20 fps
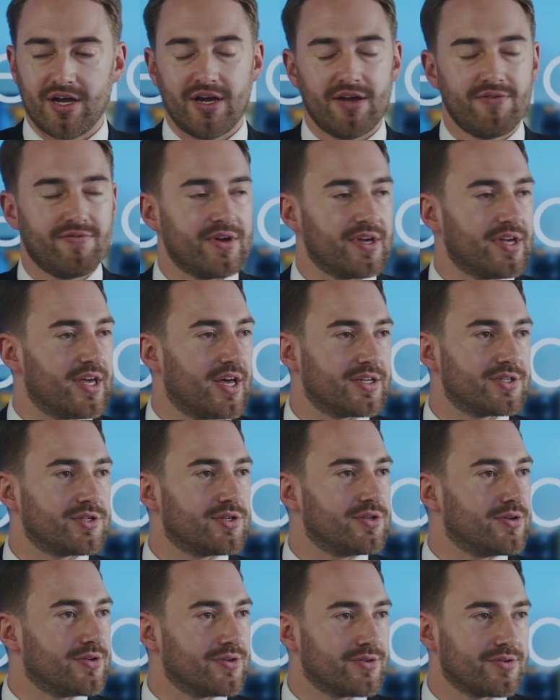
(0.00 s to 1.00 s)
If it gets
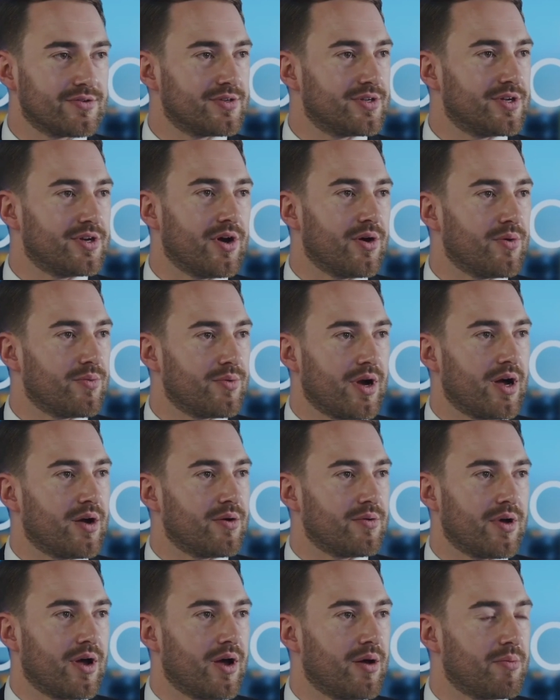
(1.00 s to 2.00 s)
done,
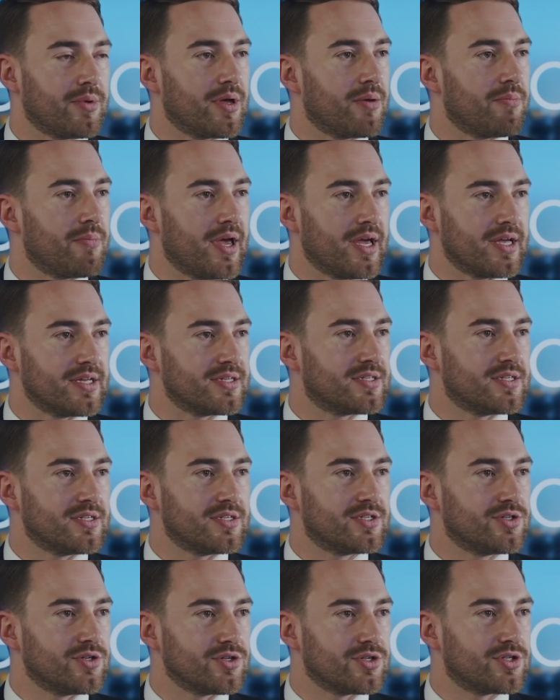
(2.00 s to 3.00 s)
I'll be amazed. It's
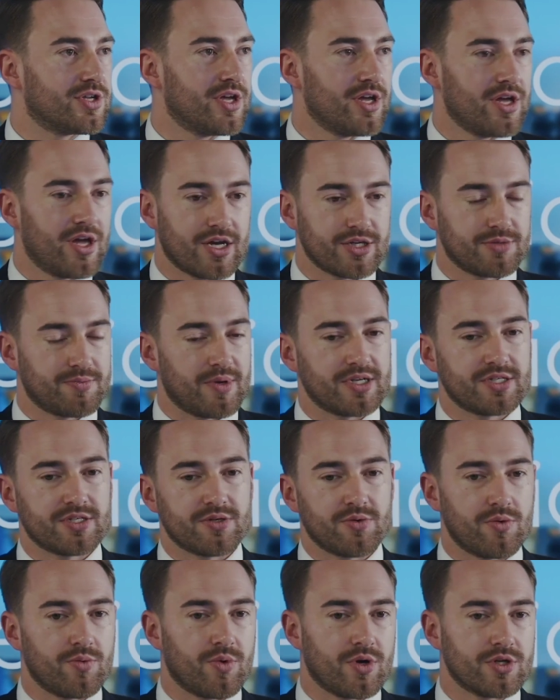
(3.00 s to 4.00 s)
just, especially
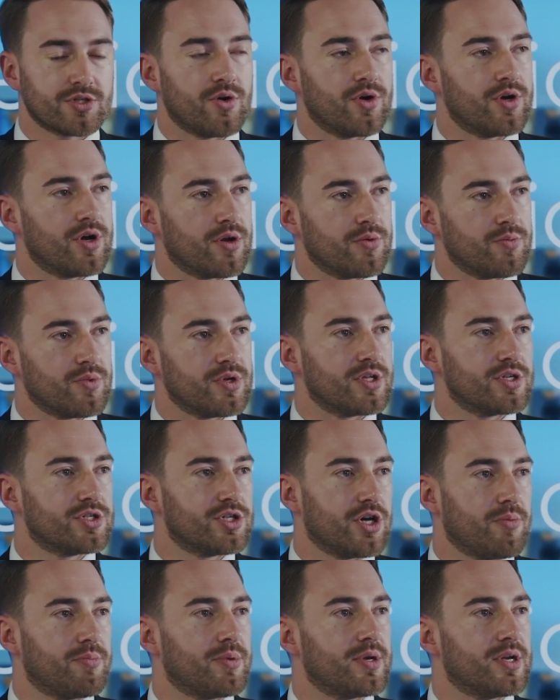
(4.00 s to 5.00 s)
with what's going on with the
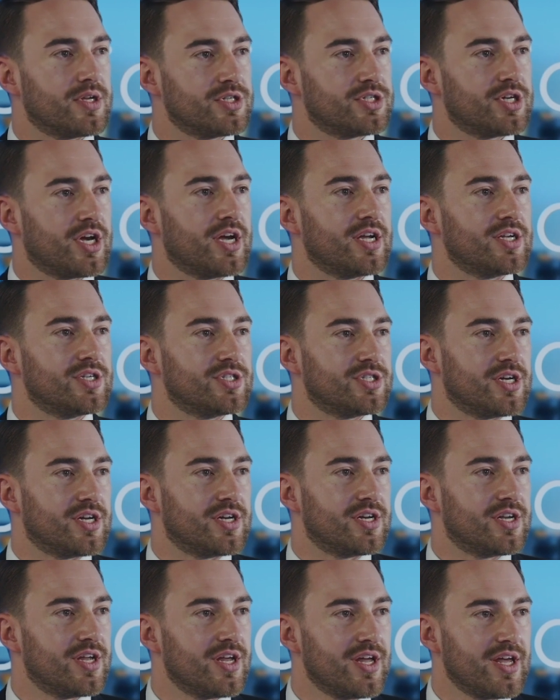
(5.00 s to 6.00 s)
chopping and changing,
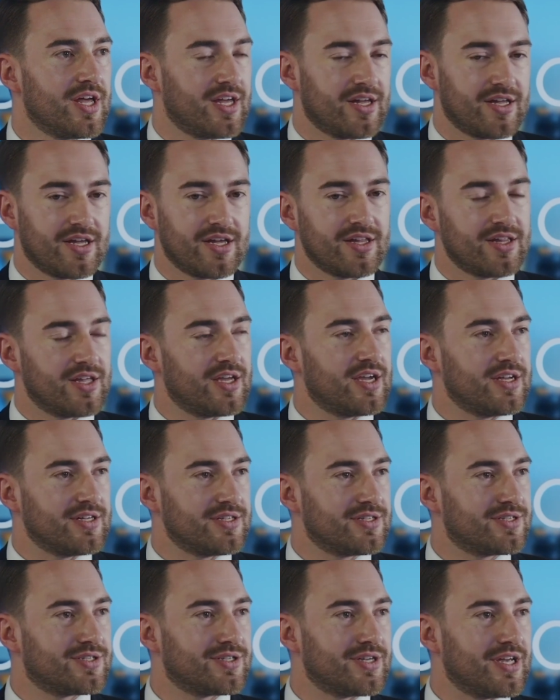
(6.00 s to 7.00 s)

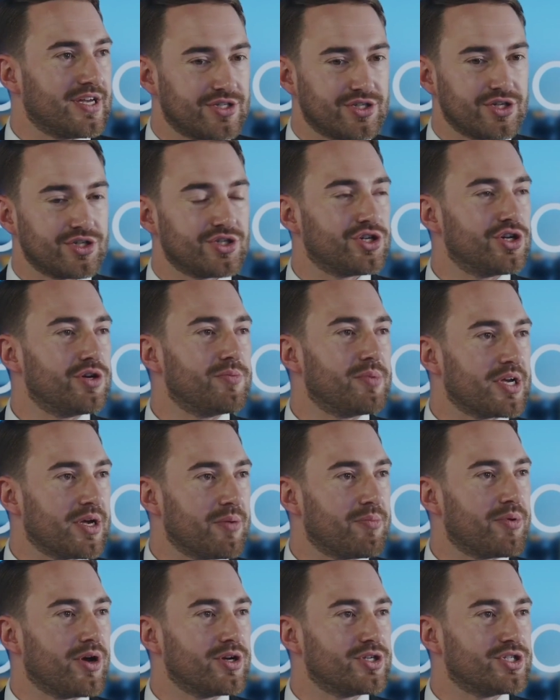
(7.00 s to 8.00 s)
it's a too big a
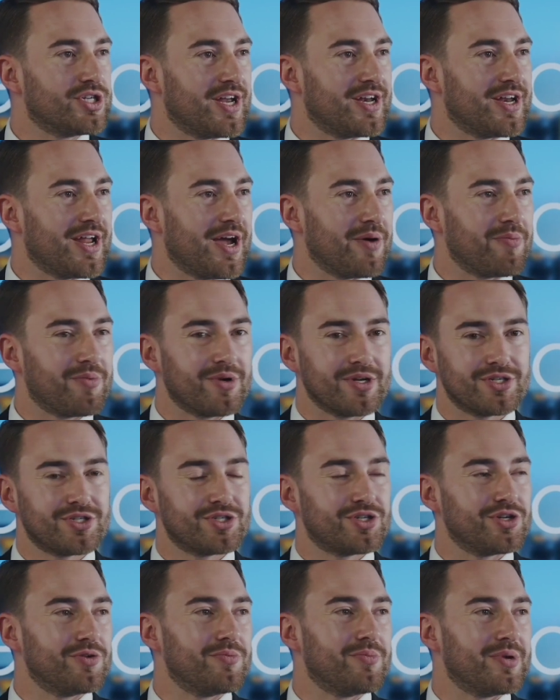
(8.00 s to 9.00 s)
project now, but it's
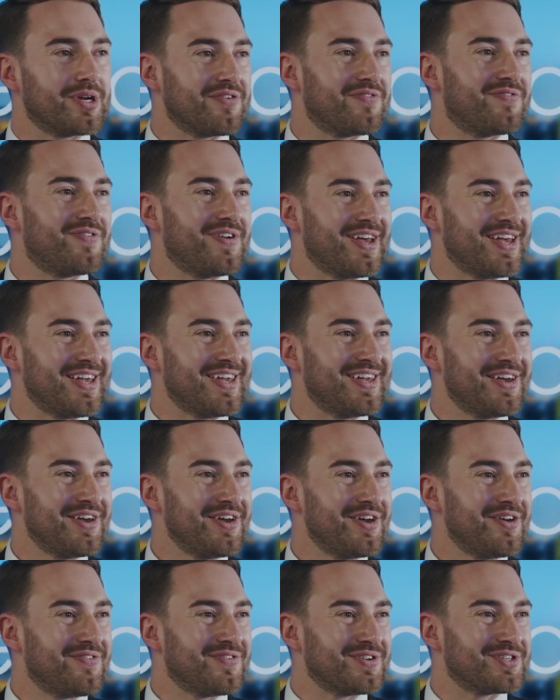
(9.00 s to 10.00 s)
too big a fee
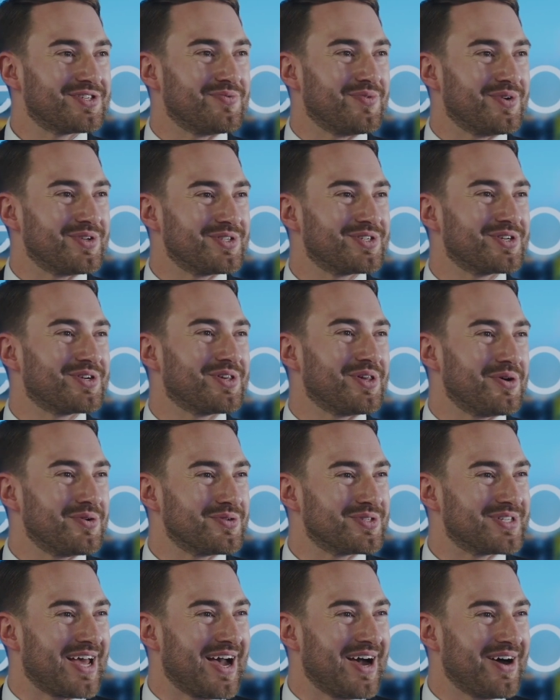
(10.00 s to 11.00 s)
for someone to
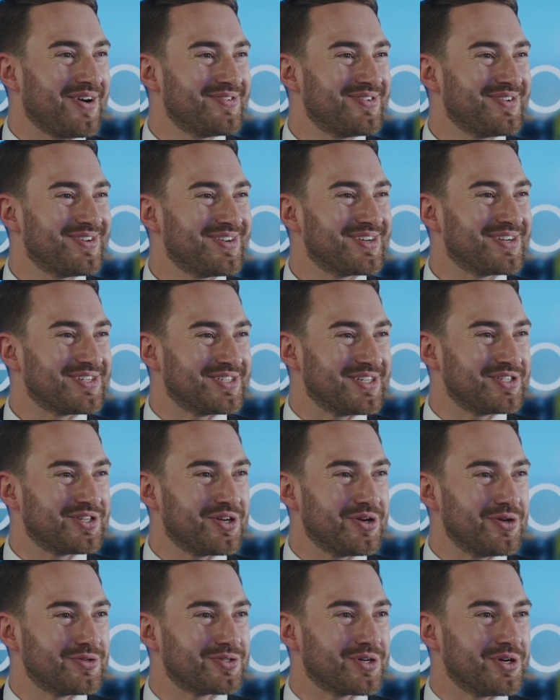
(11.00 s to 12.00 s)
close down, because it's
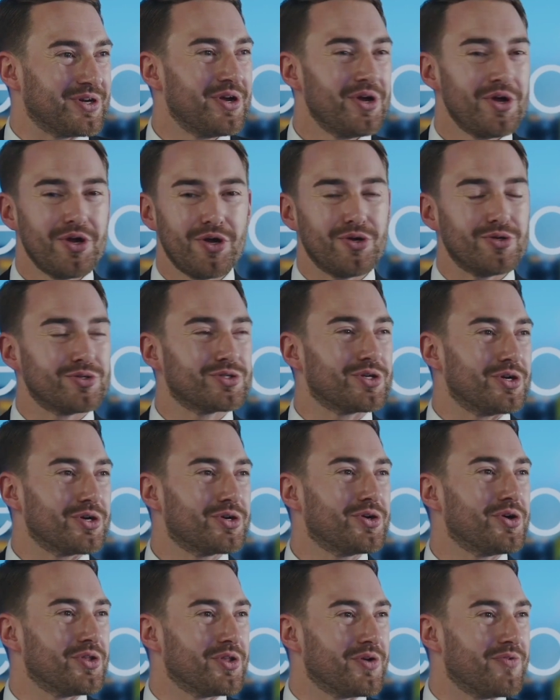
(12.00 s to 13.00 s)
who's gonna
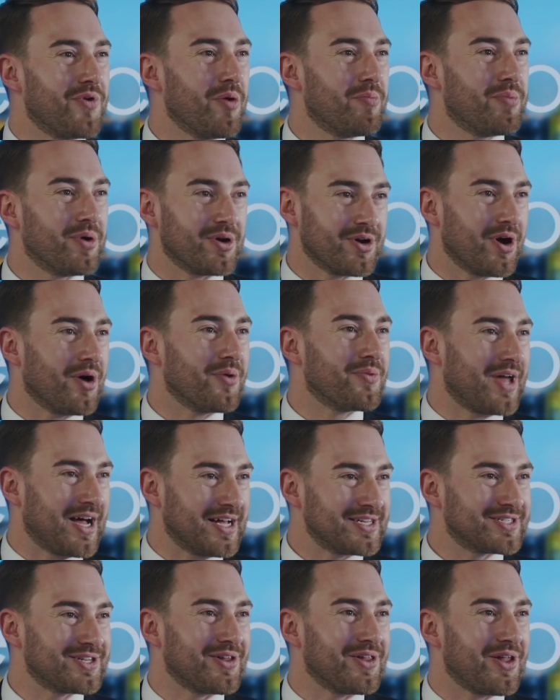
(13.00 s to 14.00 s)
cut the rope and go,
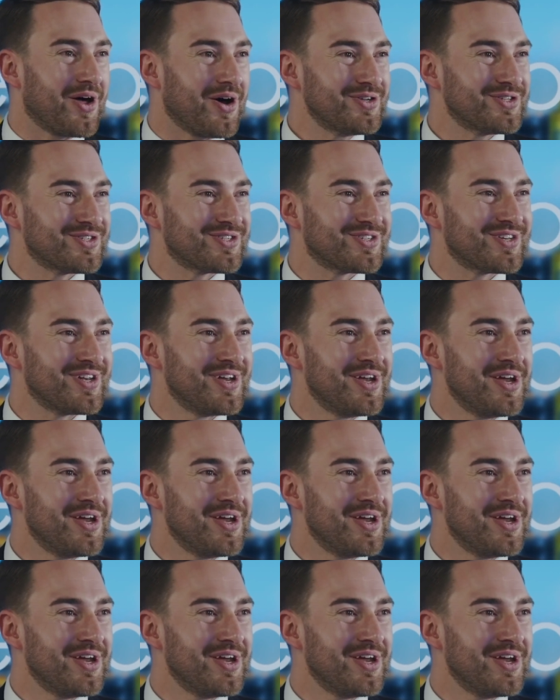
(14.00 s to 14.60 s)
that's a loss.